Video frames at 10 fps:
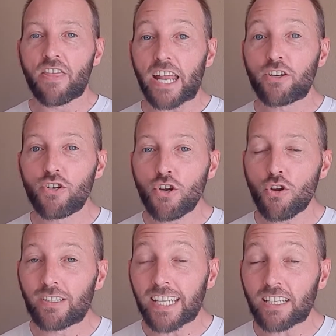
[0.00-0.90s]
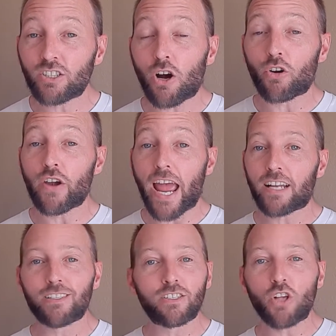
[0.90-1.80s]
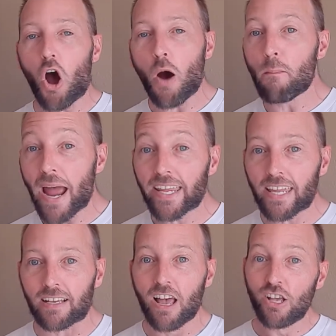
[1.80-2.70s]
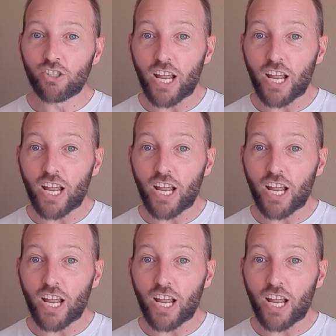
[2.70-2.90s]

that new TikTok creators are making.